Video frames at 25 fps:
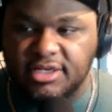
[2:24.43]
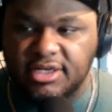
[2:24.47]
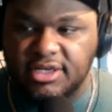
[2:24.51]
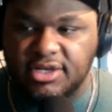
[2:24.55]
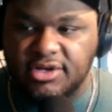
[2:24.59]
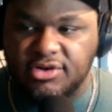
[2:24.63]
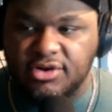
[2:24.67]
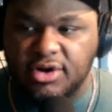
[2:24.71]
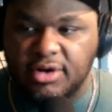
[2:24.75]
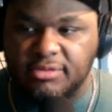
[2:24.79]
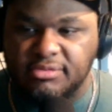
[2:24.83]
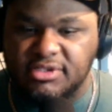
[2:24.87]

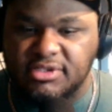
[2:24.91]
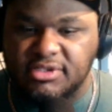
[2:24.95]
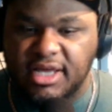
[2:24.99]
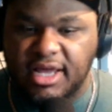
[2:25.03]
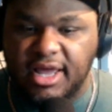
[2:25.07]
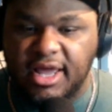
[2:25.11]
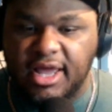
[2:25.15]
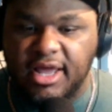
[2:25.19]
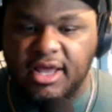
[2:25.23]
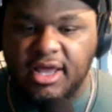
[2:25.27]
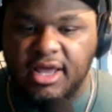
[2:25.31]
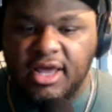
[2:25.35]
you know what I'm
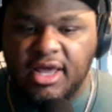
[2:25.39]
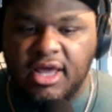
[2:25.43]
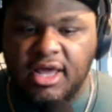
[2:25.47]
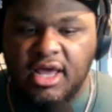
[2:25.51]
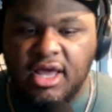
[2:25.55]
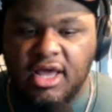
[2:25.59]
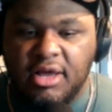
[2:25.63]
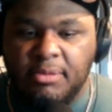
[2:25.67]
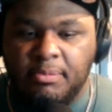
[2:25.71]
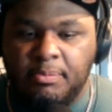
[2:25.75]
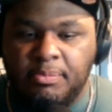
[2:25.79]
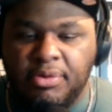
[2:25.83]
saying,
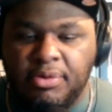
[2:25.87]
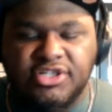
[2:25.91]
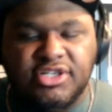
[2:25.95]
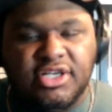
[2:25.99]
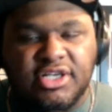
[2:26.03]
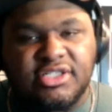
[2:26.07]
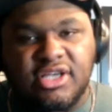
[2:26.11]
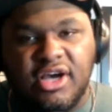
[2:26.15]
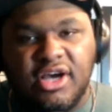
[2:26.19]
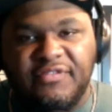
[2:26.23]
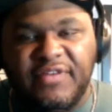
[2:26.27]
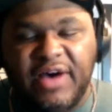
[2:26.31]
put
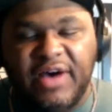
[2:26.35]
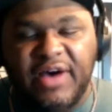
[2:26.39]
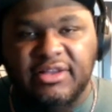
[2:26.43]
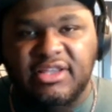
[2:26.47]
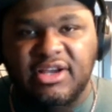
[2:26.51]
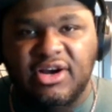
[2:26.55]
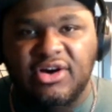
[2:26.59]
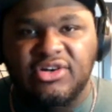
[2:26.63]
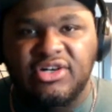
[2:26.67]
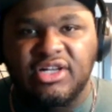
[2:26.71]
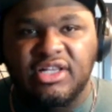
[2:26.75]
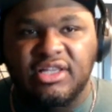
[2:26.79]
yourself out
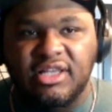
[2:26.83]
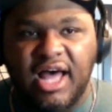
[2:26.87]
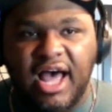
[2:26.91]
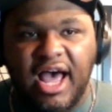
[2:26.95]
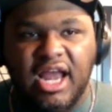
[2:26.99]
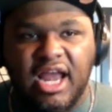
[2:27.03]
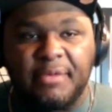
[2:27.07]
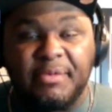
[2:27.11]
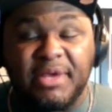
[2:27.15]
there on the line.